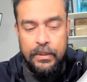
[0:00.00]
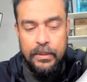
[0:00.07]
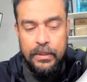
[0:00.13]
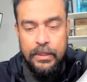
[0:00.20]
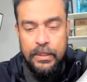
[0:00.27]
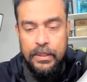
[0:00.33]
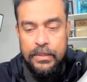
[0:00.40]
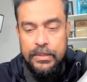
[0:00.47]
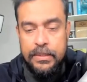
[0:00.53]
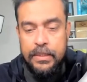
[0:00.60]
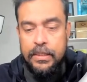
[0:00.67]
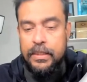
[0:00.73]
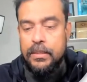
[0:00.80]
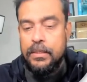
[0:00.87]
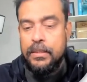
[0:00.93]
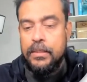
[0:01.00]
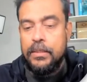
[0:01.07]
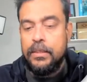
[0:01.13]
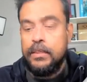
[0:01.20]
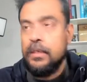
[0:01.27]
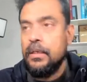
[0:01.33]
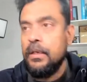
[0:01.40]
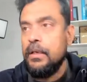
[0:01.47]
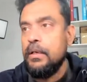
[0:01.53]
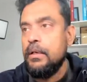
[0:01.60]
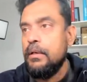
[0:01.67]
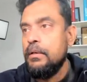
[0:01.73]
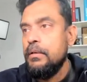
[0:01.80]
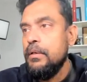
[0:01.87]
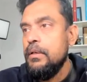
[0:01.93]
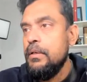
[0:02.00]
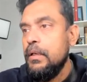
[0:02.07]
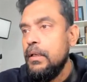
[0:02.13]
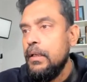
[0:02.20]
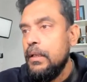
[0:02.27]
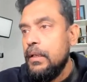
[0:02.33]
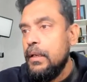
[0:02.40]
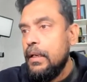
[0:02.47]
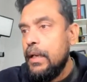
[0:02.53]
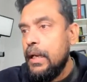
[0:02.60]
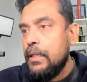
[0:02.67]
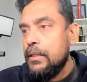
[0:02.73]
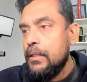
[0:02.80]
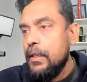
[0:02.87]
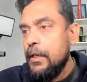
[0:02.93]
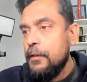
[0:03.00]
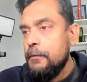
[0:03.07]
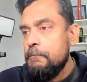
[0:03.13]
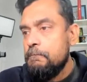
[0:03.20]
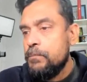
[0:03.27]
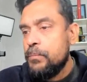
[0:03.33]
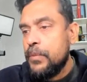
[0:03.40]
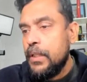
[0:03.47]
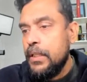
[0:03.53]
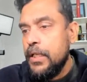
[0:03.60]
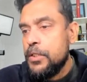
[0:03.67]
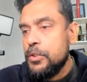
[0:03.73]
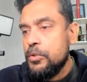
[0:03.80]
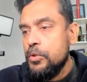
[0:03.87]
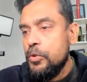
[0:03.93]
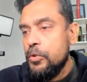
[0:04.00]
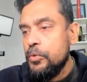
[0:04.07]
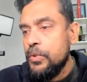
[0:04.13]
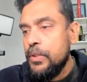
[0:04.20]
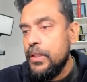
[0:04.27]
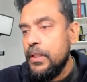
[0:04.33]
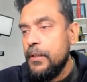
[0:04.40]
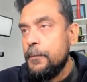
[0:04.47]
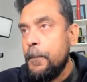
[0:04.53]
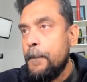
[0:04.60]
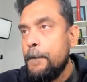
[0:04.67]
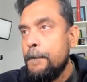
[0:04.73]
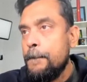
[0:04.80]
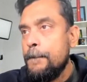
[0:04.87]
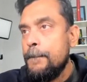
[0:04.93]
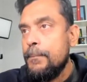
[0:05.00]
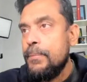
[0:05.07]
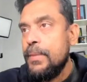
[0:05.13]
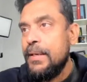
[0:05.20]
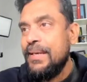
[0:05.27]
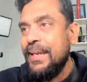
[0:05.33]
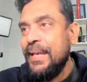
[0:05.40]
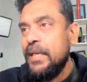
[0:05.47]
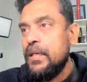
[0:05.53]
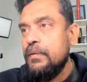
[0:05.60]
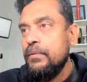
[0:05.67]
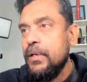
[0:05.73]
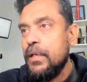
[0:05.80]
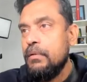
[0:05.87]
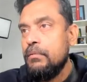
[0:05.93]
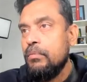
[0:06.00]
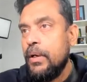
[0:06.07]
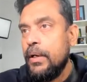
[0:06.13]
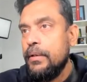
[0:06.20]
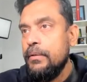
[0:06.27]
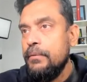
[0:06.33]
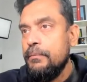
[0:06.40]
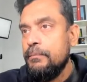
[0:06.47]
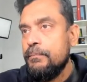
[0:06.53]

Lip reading: AZ-900, and then let's go to the network one.